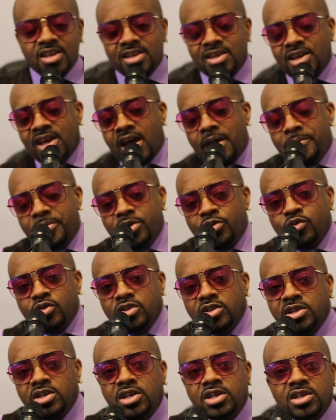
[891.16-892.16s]
Yeah, I mean, well,
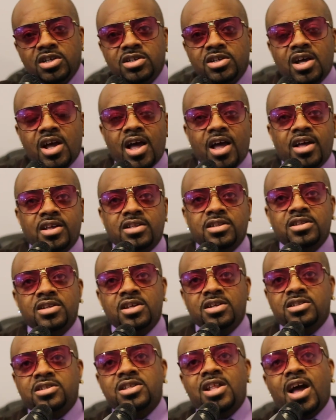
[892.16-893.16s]
Leah,
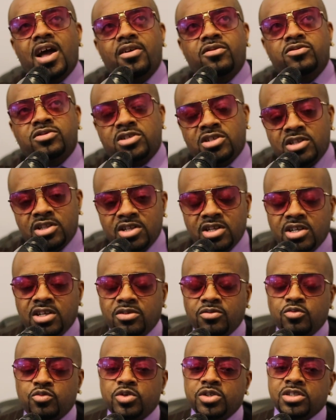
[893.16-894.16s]
it's not. See, Leah
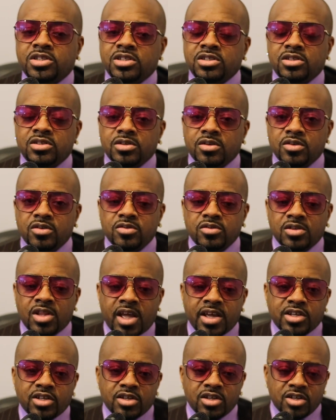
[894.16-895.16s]
wasn't
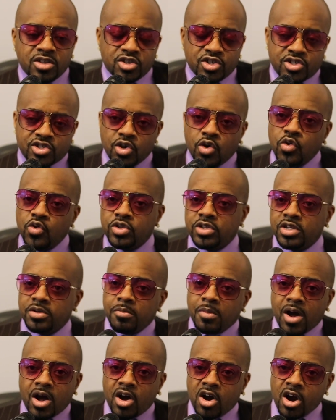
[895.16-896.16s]
like solely
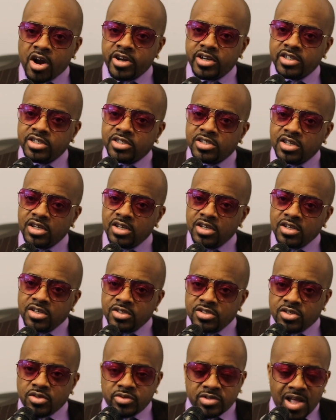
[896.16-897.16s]
my artist.
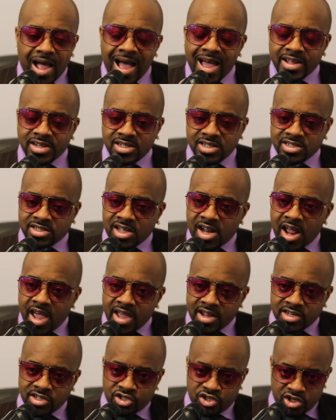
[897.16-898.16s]
So it was ideas that I
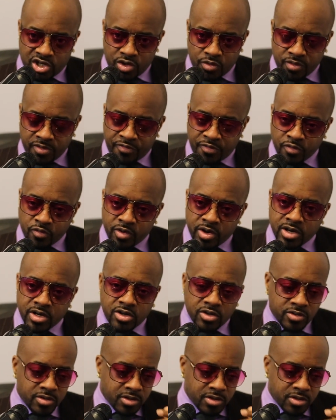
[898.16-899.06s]
had to share with Pharrell.